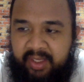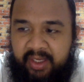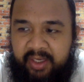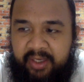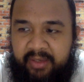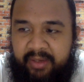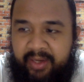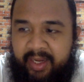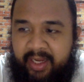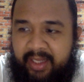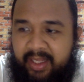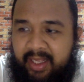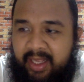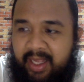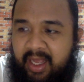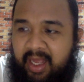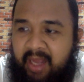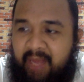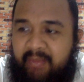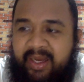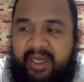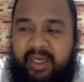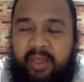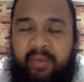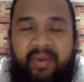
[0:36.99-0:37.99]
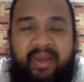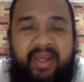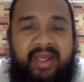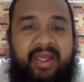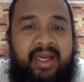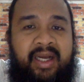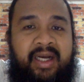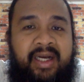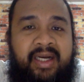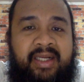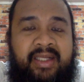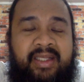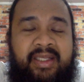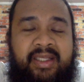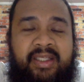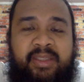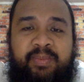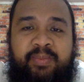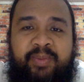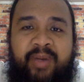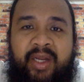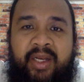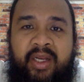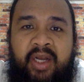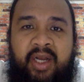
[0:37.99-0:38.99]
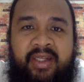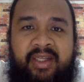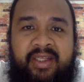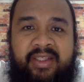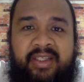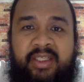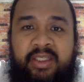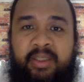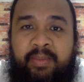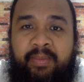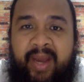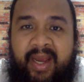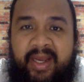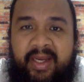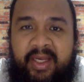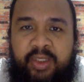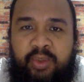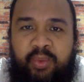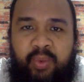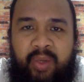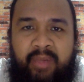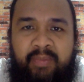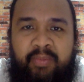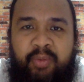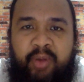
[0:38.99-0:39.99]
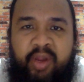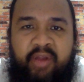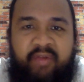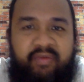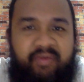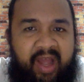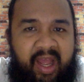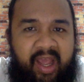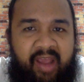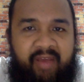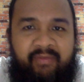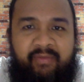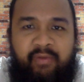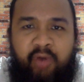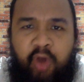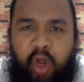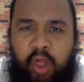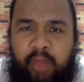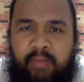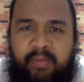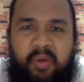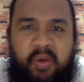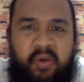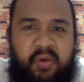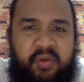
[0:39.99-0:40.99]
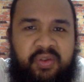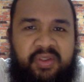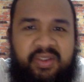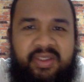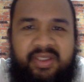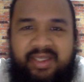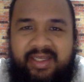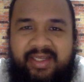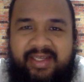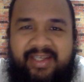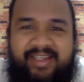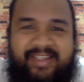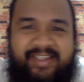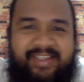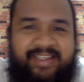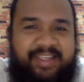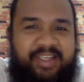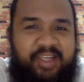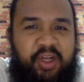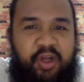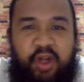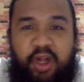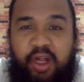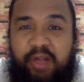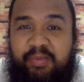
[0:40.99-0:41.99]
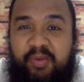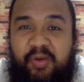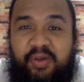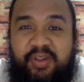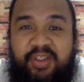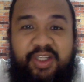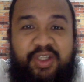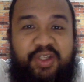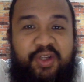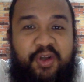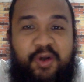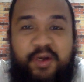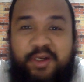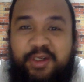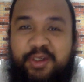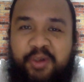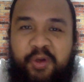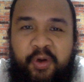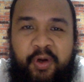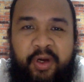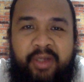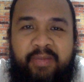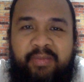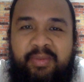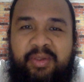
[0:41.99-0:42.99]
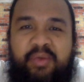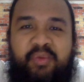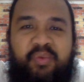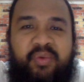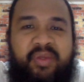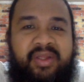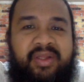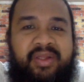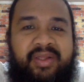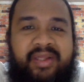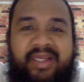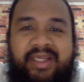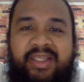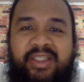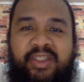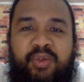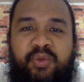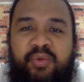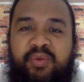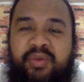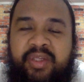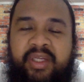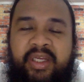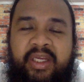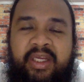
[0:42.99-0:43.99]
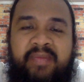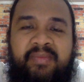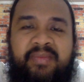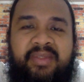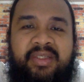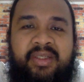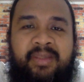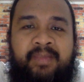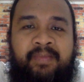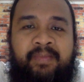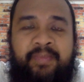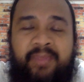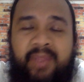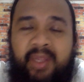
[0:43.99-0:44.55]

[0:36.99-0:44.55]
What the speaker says: All right. By the way, the spread on this is minus 1.5, almost a toss coin between these two teams.